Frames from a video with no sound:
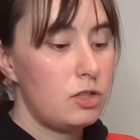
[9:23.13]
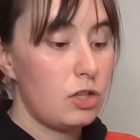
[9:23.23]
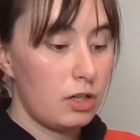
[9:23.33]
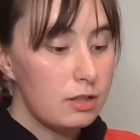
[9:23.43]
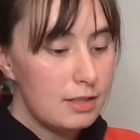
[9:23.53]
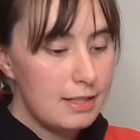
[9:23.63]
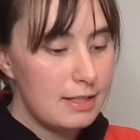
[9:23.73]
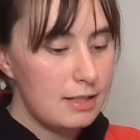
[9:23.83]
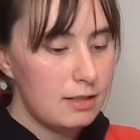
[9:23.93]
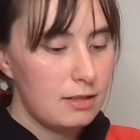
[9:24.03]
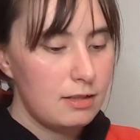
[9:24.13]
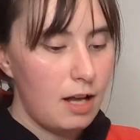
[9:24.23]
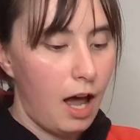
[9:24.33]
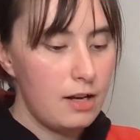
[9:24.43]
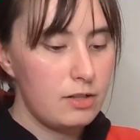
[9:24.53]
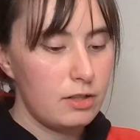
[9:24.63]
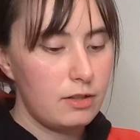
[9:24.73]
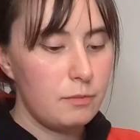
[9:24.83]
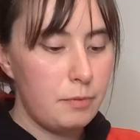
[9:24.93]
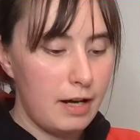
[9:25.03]
darts
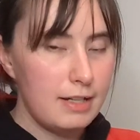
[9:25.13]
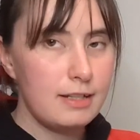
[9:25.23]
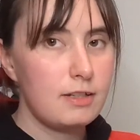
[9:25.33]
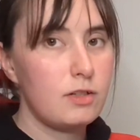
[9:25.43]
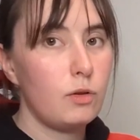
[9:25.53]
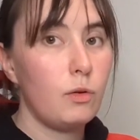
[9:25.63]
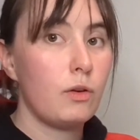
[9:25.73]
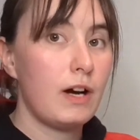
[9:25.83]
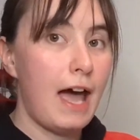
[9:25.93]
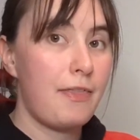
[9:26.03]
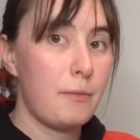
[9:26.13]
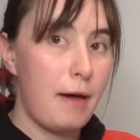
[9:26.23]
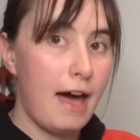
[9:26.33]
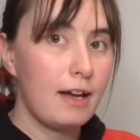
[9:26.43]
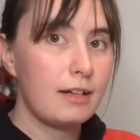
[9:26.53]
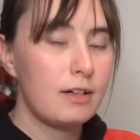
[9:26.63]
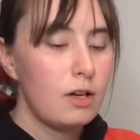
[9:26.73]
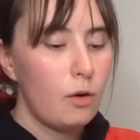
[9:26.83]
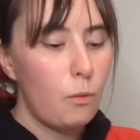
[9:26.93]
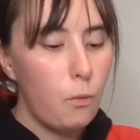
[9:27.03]
under the bust or at the back
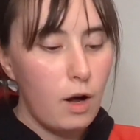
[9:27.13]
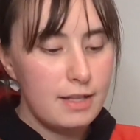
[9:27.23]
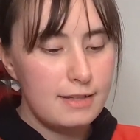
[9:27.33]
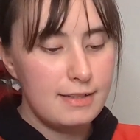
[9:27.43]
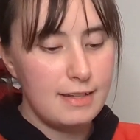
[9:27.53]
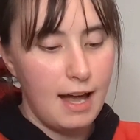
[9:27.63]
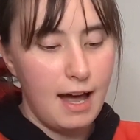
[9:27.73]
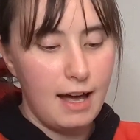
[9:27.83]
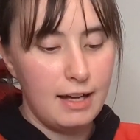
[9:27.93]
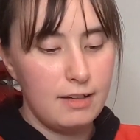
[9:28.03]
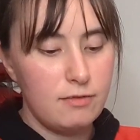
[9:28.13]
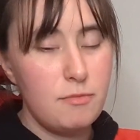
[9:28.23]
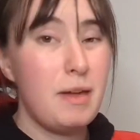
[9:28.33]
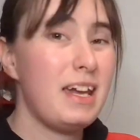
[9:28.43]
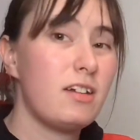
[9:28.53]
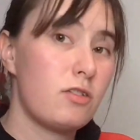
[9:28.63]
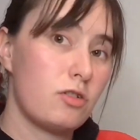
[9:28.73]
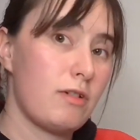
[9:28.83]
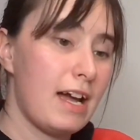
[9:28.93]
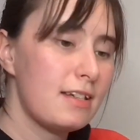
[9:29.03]
once I've made the
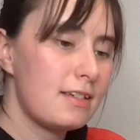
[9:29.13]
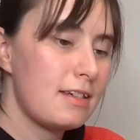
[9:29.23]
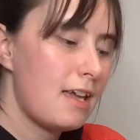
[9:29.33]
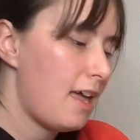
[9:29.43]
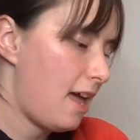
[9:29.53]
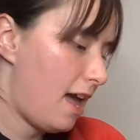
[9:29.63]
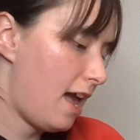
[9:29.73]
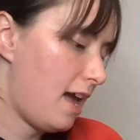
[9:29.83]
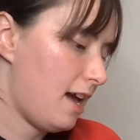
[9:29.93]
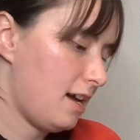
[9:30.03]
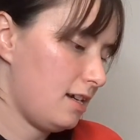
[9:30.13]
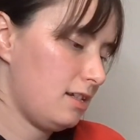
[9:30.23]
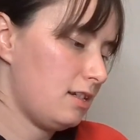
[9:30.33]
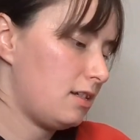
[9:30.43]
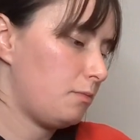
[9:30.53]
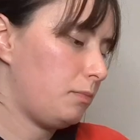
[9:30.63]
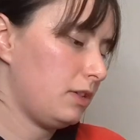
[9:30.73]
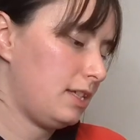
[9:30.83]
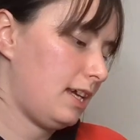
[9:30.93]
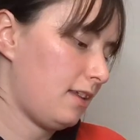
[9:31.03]
dress and
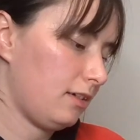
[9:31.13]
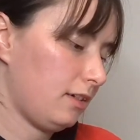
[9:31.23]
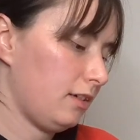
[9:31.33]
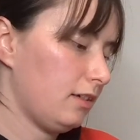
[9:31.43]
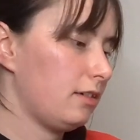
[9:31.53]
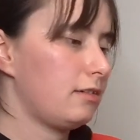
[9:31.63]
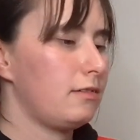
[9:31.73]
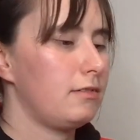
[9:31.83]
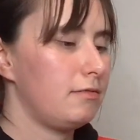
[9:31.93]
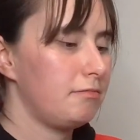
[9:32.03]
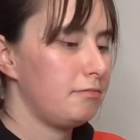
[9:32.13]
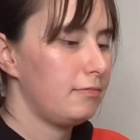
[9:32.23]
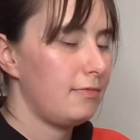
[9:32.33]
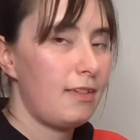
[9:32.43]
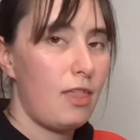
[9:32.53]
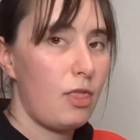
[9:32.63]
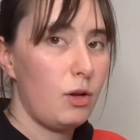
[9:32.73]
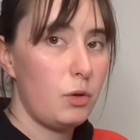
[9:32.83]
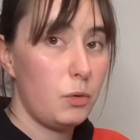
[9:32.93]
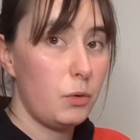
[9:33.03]
put together
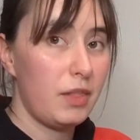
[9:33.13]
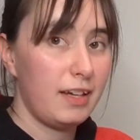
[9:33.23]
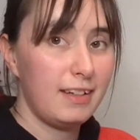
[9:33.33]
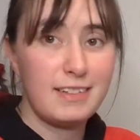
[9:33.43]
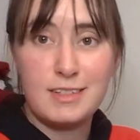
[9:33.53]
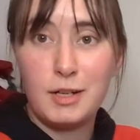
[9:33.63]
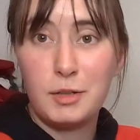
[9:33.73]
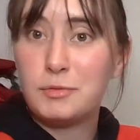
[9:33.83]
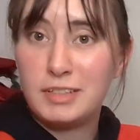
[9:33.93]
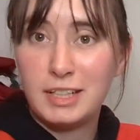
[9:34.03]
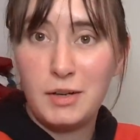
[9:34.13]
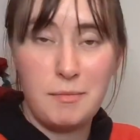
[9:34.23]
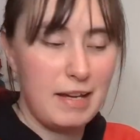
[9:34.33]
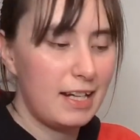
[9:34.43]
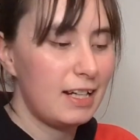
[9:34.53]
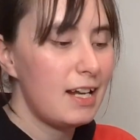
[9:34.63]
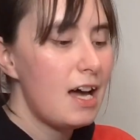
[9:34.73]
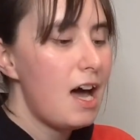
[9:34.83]
the whole thing, so you know I made it.